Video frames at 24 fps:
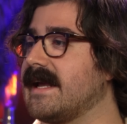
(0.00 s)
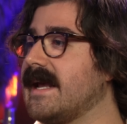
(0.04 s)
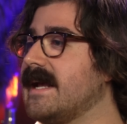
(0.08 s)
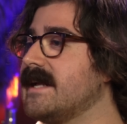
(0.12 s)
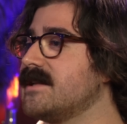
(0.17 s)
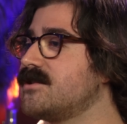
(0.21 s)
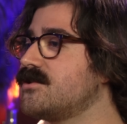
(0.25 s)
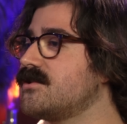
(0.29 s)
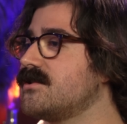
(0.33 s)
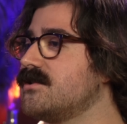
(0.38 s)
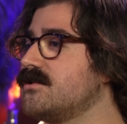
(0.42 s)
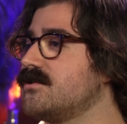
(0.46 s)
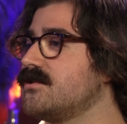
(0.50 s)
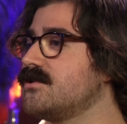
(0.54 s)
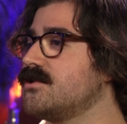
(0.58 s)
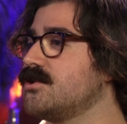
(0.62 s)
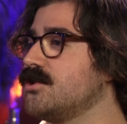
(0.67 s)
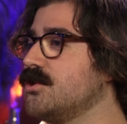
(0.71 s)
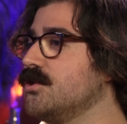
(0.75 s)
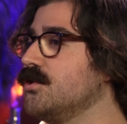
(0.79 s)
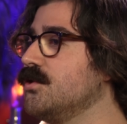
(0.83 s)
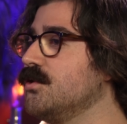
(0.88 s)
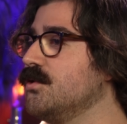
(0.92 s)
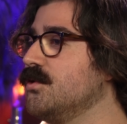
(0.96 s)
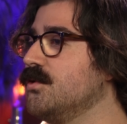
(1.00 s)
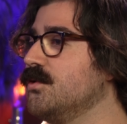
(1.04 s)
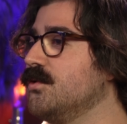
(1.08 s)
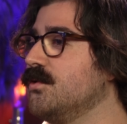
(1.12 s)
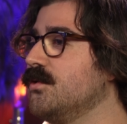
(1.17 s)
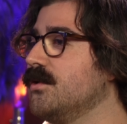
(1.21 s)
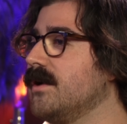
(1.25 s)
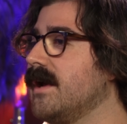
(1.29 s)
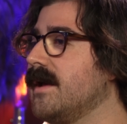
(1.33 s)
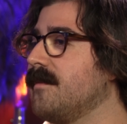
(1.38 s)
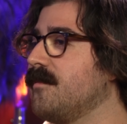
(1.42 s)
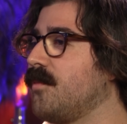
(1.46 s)
like it's
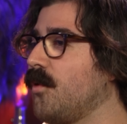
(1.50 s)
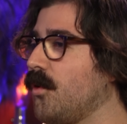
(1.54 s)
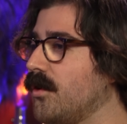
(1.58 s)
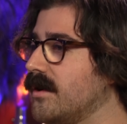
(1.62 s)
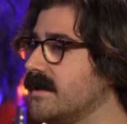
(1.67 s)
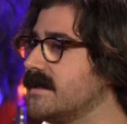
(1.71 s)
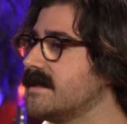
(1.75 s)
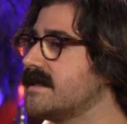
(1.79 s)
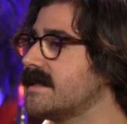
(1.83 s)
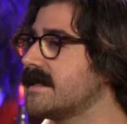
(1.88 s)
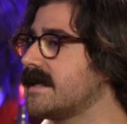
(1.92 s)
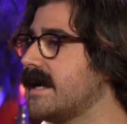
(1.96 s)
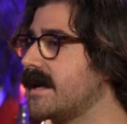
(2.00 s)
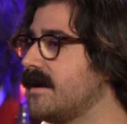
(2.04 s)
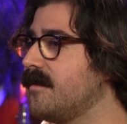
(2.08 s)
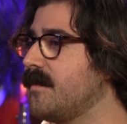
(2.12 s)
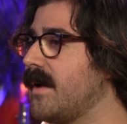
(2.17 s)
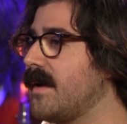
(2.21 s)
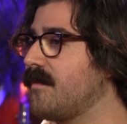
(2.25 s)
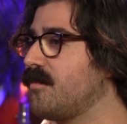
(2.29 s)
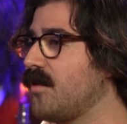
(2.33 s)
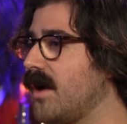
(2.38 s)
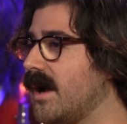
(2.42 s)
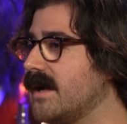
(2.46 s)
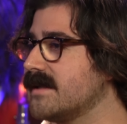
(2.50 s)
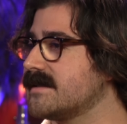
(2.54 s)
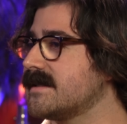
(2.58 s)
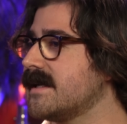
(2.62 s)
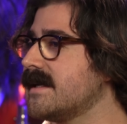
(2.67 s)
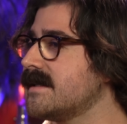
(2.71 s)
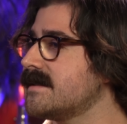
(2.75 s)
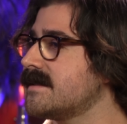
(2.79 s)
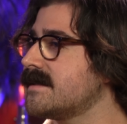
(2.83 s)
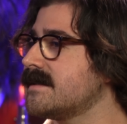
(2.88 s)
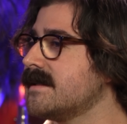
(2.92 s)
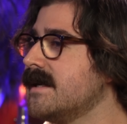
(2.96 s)
too important to kind of my
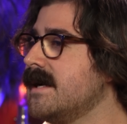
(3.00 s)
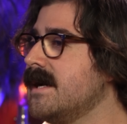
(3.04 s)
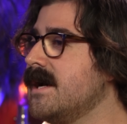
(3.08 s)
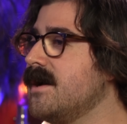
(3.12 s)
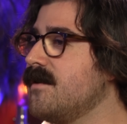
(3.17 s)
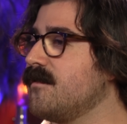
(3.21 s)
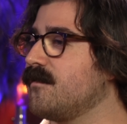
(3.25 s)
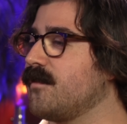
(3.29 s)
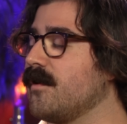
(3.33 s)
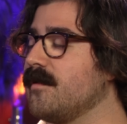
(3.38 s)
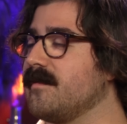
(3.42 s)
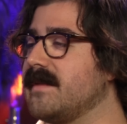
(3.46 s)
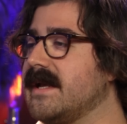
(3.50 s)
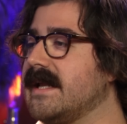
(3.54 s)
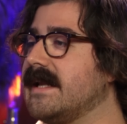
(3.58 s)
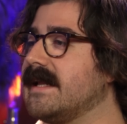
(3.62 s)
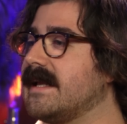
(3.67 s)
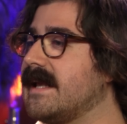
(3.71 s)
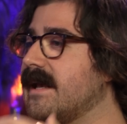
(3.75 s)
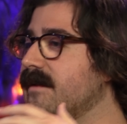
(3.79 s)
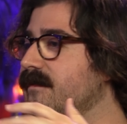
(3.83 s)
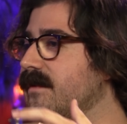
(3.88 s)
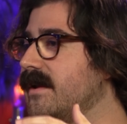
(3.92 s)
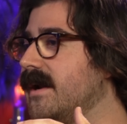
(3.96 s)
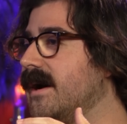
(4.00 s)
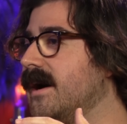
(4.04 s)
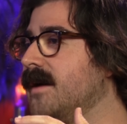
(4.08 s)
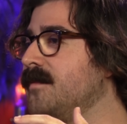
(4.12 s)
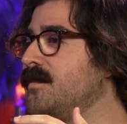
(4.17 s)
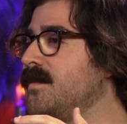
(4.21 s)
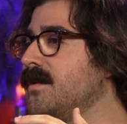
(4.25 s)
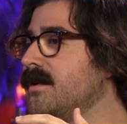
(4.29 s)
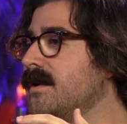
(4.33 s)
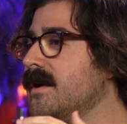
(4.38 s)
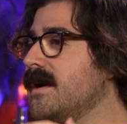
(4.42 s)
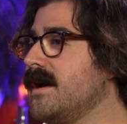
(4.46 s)
process mm-hmm. for me to give it
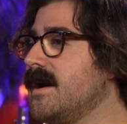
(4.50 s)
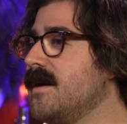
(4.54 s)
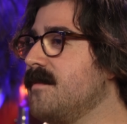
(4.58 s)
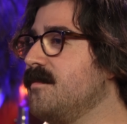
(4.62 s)
up.